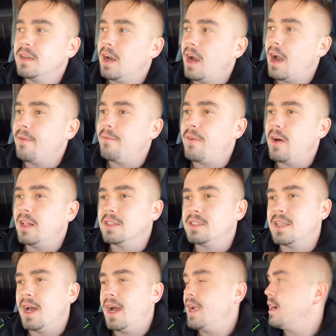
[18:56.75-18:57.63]
I
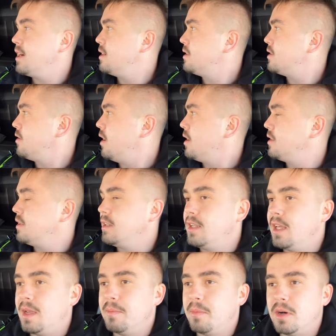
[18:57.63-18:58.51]
felt tired throughout the
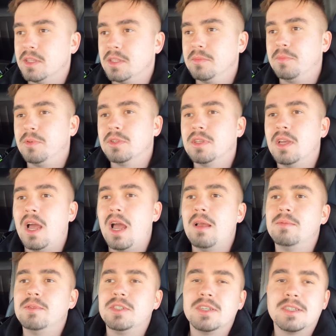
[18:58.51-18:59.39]
day multiple
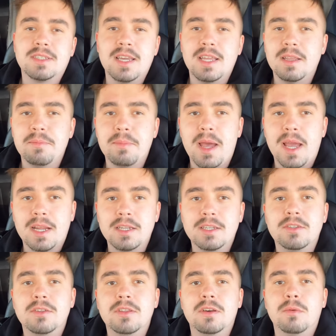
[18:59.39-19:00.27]
times, just getting back
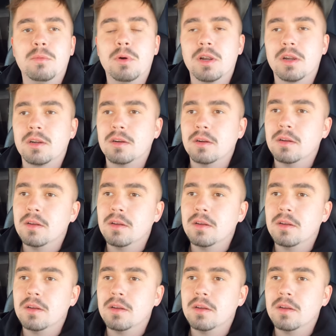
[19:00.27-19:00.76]
into the work,